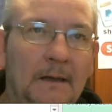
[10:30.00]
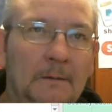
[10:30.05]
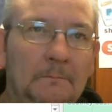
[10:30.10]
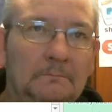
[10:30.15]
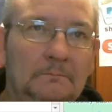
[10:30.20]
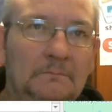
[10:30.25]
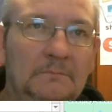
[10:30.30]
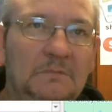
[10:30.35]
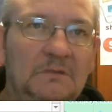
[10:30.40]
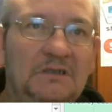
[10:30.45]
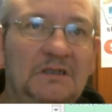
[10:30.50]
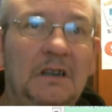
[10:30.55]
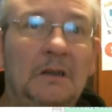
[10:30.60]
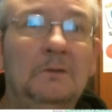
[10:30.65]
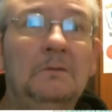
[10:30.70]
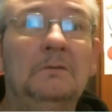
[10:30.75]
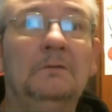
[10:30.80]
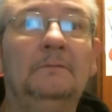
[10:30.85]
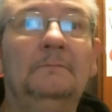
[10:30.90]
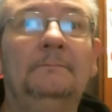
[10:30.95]
So
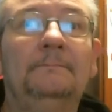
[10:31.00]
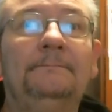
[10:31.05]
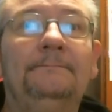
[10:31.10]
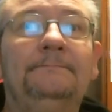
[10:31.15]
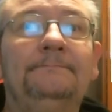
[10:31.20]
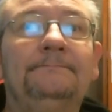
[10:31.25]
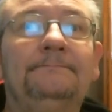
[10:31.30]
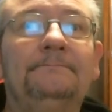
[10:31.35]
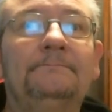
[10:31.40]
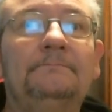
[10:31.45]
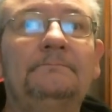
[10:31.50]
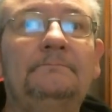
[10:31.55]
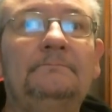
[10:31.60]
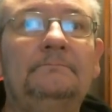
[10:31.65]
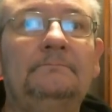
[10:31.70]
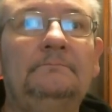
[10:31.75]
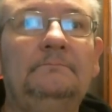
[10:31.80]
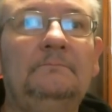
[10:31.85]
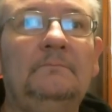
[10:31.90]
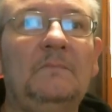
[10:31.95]

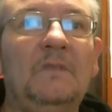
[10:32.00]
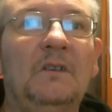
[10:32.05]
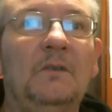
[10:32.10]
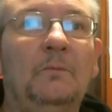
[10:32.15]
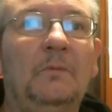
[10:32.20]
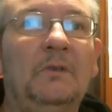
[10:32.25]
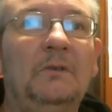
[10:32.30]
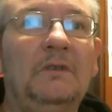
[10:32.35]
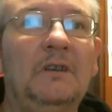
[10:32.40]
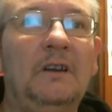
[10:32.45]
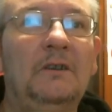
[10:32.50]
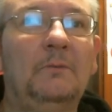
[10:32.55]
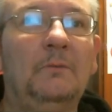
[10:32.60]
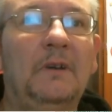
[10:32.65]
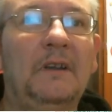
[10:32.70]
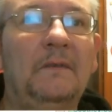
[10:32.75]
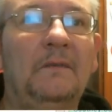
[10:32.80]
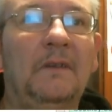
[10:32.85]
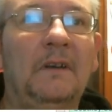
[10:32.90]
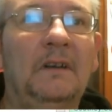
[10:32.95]
we'll go
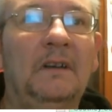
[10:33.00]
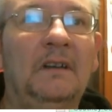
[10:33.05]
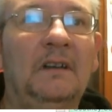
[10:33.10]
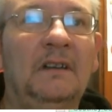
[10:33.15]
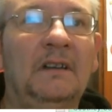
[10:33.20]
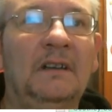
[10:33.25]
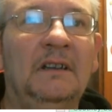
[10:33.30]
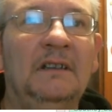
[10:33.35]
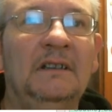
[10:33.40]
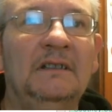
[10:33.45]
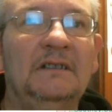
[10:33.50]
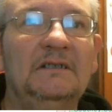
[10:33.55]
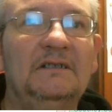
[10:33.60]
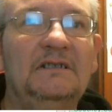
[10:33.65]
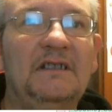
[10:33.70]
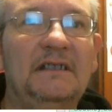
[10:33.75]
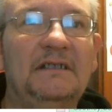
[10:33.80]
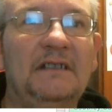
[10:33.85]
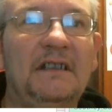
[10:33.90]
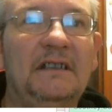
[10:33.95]
with
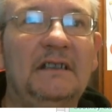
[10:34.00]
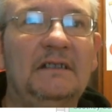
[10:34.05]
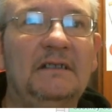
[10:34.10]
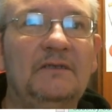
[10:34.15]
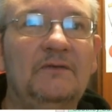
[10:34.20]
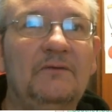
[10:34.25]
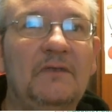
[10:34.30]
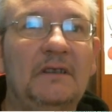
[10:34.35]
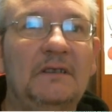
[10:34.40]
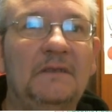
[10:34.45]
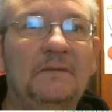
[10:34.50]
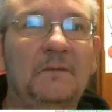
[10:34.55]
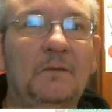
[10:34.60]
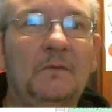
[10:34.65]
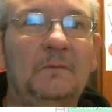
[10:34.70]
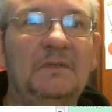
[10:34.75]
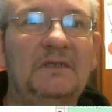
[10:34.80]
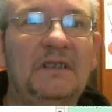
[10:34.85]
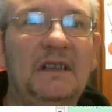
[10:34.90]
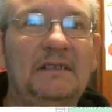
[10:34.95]
settings, transform
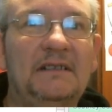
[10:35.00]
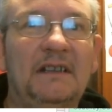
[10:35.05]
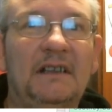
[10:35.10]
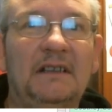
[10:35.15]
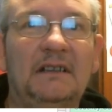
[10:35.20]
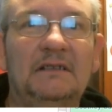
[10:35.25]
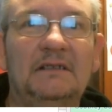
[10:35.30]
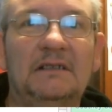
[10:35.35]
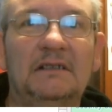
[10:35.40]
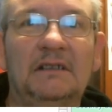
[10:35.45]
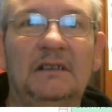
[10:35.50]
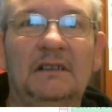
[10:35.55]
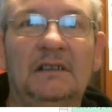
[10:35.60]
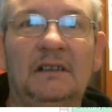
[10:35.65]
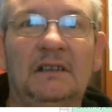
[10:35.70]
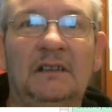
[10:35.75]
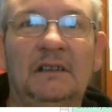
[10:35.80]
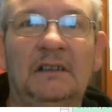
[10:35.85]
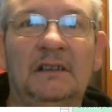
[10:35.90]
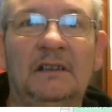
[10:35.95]
settings,
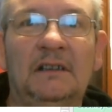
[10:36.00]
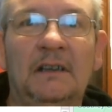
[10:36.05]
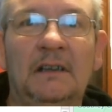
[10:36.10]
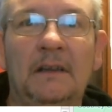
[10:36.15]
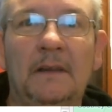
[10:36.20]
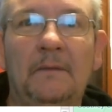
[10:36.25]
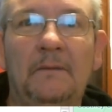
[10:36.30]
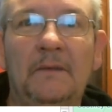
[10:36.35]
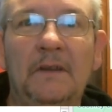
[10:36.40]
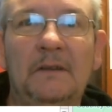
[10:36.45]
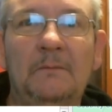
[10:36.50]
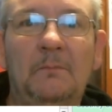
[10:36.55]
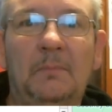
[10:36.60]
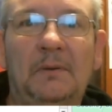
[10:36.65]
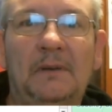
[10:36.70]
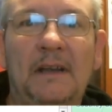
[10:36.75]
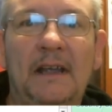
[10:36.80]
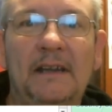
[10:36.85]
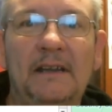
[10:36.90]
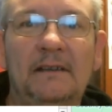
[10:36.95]
thin
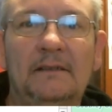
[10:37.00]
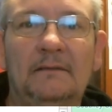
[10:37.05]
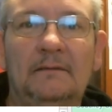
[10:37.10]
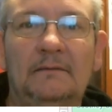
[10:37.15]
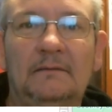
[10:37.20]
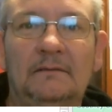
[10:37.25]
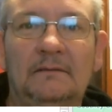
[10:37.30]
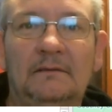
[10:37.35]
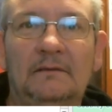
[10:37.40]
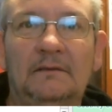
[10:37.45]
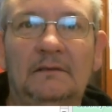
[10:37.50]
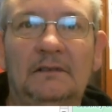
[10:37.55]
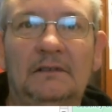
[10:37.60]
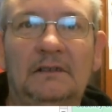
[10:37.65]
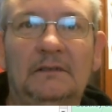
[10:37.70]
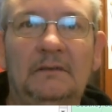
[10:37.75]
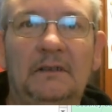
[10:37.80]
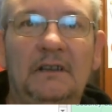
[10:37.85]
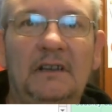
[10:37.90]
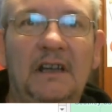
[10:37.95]
plate.
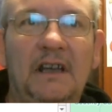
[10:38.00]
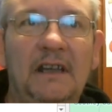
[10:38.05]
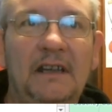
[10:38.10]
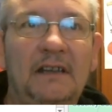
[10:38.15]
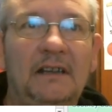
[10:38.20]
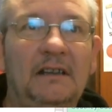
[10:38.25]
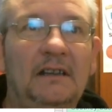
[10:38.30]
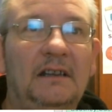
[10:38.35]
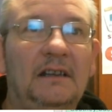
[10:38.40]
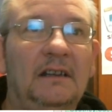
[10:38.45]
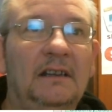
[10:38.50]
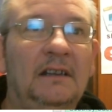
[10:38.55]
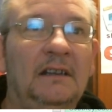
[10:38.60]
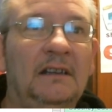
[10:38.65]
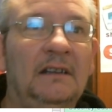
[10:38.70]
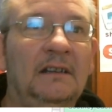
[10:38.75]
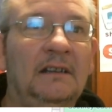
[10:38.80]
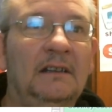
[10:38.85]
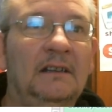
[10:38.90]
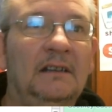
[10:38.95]
Okay,
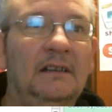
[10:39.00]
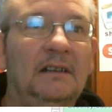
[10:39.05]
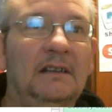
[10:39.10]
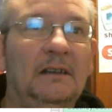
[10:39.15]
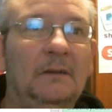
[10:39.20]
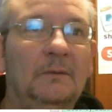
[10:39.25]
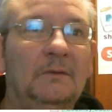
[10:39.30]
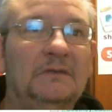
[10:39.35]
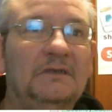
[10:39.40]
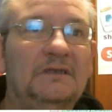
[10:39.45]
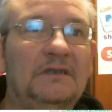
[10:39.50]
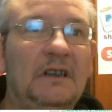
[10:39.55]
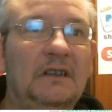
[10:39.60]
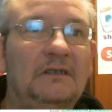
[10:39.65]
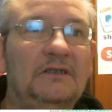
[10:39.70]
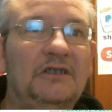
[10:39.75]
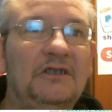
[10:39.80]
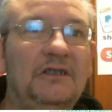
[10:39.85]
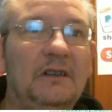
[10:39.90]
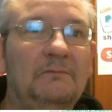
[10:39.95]
and we'll start
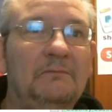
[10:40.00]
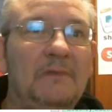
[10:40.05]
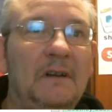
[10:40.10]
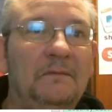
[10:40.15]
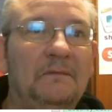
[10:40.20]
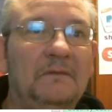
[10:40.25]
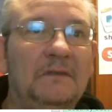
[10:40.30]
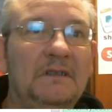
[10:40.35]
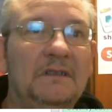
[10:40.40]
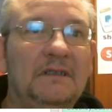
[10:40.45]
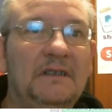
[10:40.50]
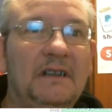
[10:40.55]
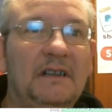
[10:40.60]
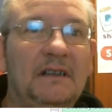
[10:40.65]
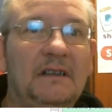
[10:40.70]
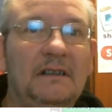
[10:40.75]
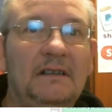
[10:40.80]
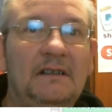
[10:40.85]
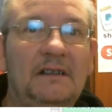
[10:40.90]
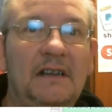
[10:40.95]
georeferencing
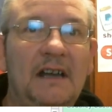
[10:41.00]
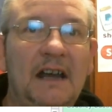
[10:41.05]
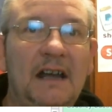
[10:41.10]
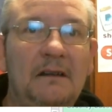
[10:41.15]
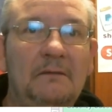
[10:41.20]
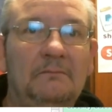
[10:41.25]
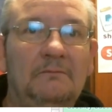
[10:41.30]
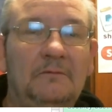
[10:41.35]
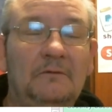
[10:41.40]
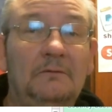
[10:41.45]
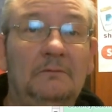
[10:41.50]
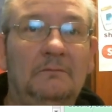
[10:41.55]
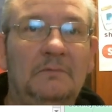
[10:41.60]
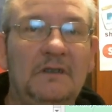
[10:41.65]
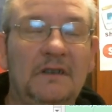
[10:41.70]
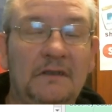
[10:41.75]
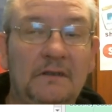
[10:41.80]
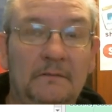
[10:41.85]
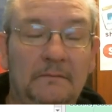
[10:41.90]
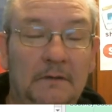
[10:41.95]
now. Oh,
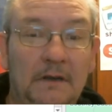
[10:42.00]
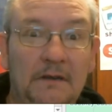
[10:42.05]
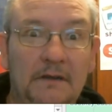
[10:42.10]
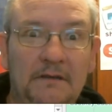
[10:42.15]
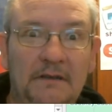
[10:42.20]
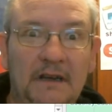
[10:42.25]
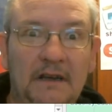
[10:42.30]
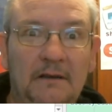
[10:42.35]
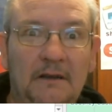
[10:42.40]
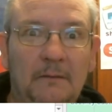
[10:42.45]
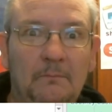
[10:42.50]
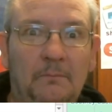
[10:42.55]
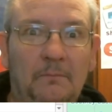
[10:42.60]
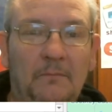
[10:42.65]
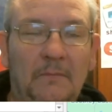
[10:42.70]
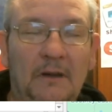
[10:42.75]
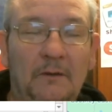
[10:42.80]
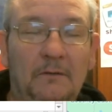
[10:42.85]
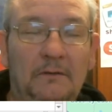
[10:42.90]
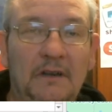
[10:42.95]
did you see it?
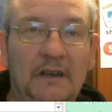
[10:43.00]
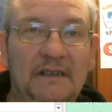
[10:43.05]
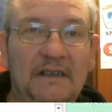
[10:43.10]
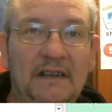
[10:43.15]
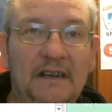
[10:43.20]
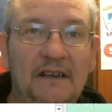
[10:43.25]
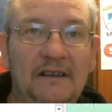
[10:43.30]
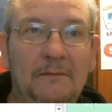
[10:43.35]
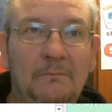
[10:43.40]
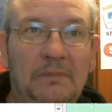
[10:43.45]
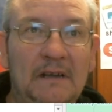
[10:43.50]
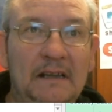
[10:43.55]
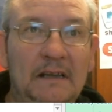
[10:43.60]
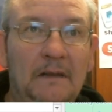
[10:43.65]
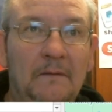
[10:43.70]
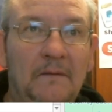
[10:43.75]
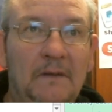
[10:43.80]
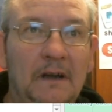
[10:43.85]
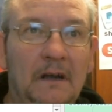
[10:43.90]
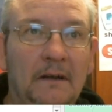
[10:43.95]
It did it in the blink of
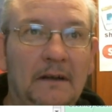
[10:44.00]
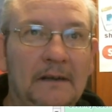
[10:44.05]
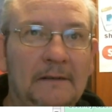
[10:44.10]
an eye.